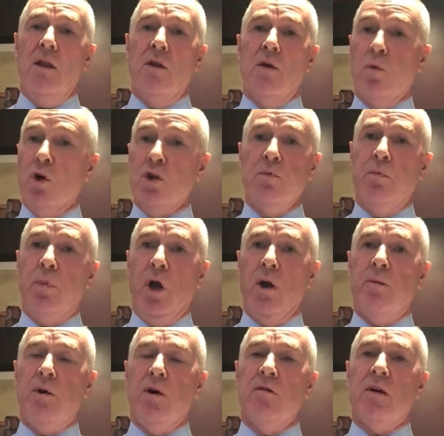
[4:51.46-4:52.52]
There wasn't
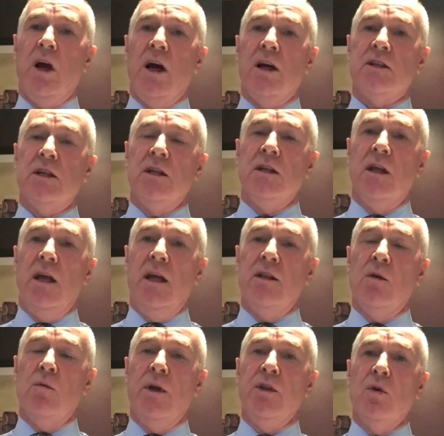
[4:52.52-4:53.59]
bulletproof glass in
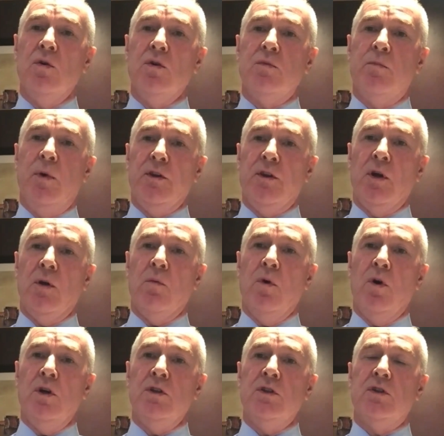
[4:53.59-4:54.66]
the windows, but there
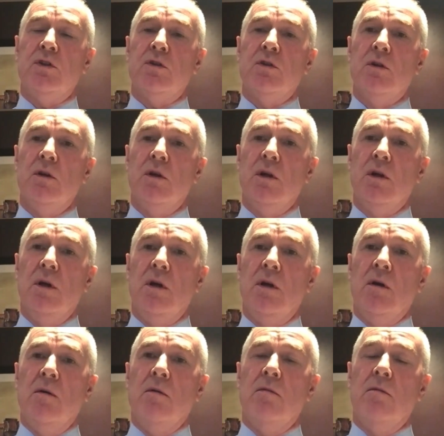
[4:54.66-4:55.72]
was
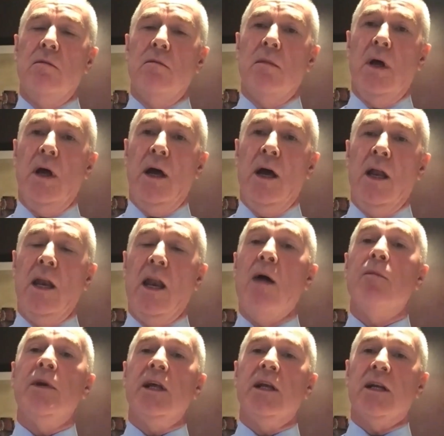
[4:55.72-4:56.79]

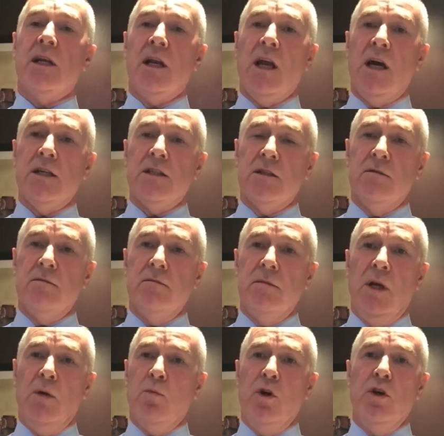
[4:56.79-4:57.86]
laminated glass.
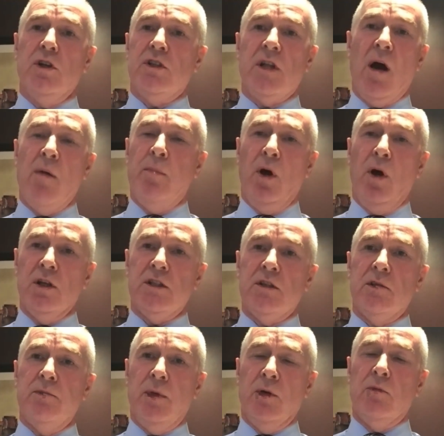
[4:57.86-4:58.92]
It wouldn't have stopped
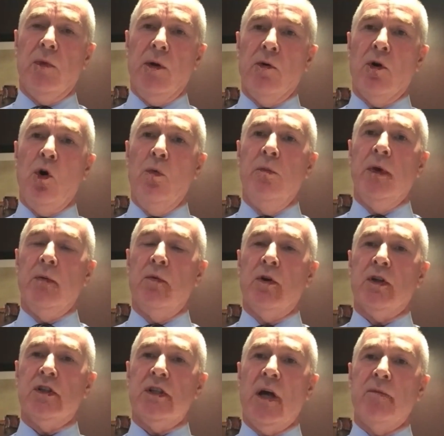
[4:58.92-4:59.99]
bullets, but we were hoping it would
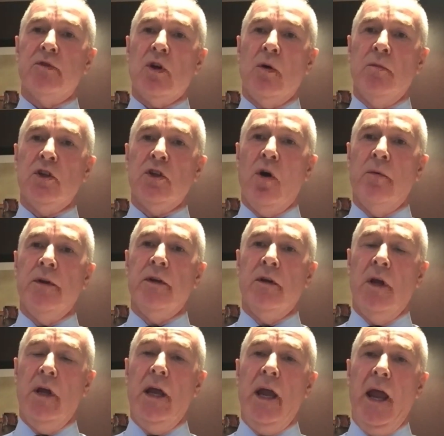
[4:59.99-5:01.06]
have stopped someone coming
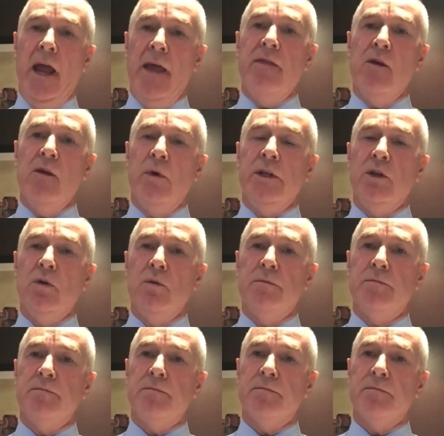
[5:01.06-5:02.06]
in the window.